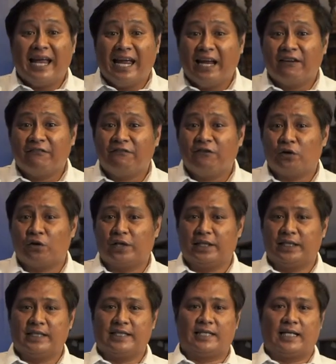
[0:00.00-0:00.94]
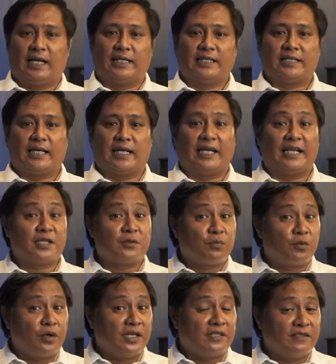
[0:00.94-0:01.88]
and florid designs and
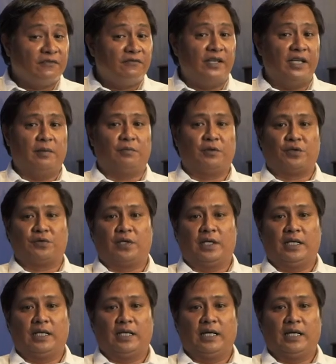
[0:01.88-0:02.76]
expressive imagery,